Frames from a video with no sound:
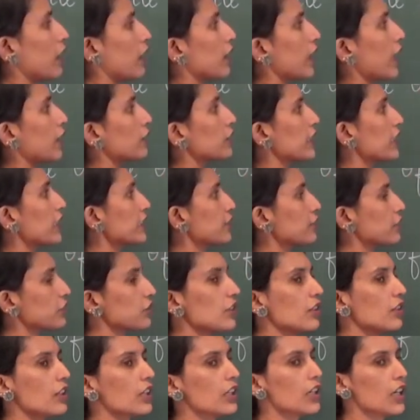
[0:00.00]
Now, these
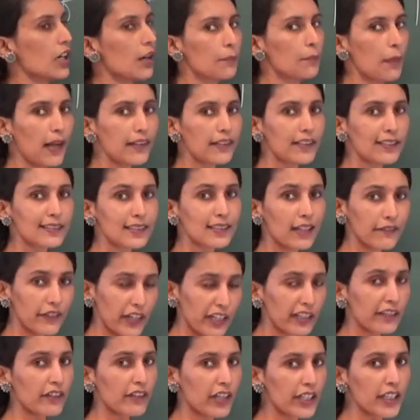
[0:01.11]
two battles are
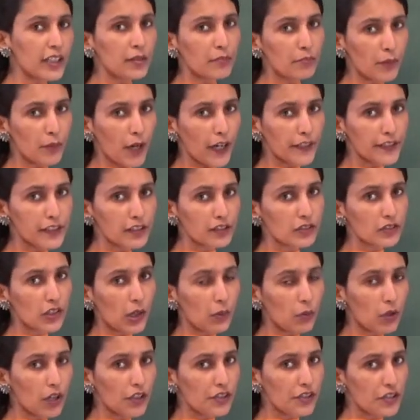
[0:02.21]
very, very important, so I
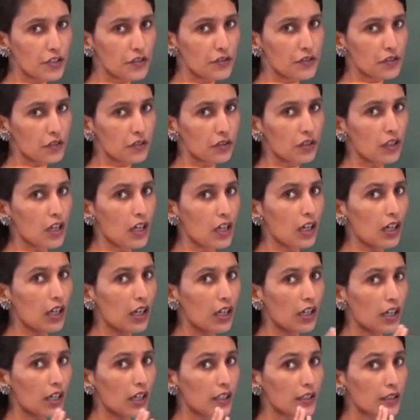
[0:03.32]
want you to
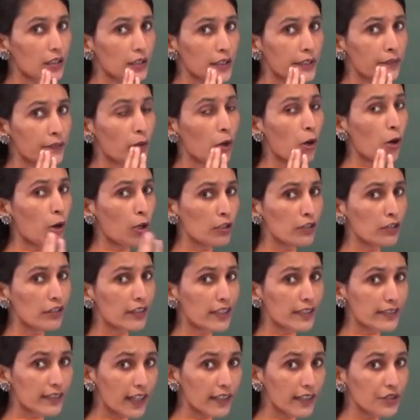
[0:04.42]
give all your
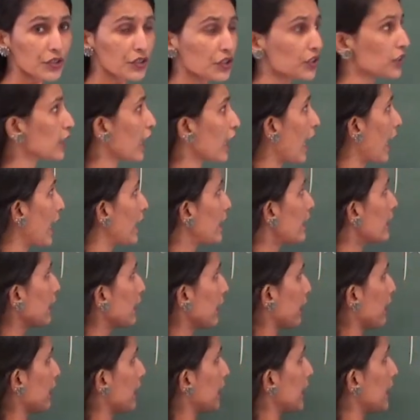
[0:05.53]
attention and
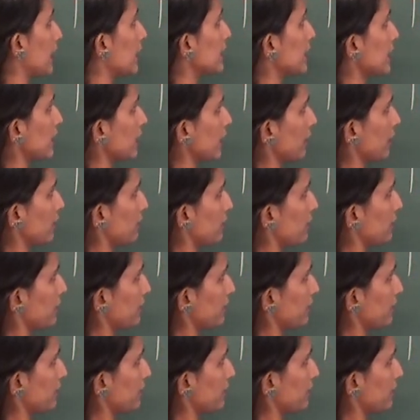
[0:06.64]
listen.